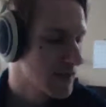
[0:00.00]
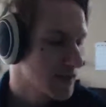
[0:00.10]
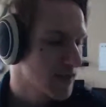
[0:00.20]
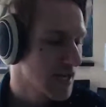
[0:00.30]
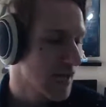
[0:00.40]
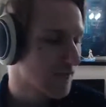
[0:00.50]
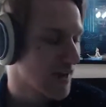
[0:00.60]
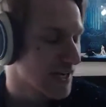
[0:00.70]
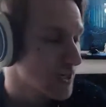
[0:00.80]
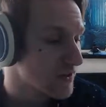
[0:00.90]
So yeah,
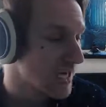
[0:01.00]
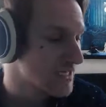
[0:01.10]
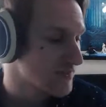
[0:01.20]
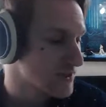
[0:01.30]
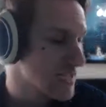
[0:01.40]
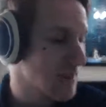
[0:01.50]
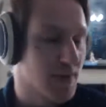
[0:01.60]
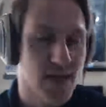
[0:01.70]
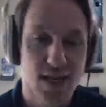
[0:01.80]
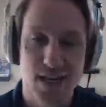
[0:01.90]
thank you guys for
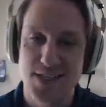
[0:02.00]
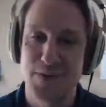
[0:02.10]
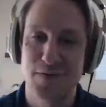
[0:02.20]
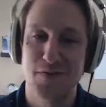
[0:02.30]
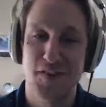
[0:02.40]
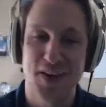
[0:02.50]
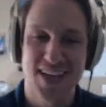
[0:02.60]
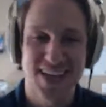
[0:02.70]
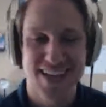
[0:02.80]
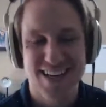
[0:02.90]
stopping in. It's been
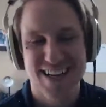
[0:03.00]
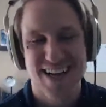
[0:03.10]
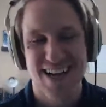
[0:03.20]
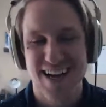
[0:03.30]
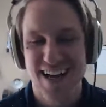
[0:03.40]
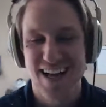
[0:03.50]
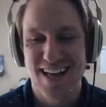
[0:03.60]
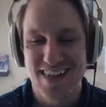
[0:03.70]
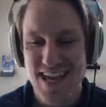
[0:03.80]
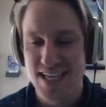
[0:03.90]
fun.
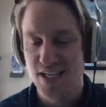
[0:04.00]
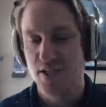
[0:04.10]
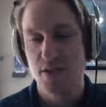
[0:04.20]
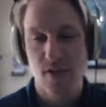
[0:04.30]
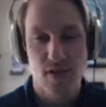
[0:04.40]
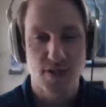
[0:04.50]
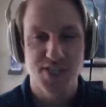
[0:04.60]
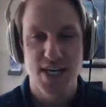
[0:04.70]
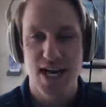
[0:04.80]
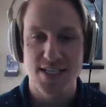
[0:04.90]
Thank you,
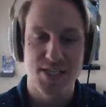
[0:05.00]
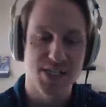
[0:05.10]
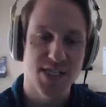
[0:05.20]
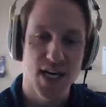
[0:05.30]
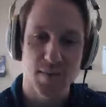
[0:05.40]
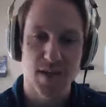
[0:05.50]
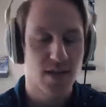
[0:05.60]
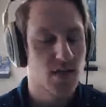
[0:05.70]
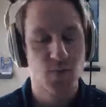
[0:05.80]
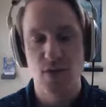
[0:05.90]
Josh and Jeremy.
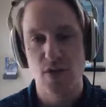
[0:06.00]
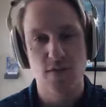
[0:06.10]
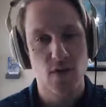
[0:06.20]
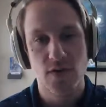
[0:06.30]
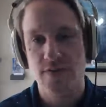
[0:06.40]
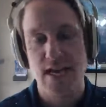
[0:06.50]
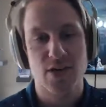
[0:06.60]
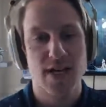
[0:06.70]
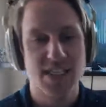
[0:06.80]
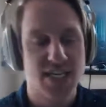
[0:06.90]
You're beautiful. You've got
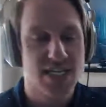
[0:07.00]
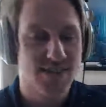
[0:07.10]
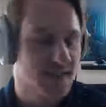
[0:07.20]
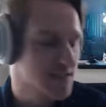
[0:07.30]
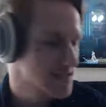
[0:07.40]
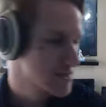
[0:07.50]
great genes.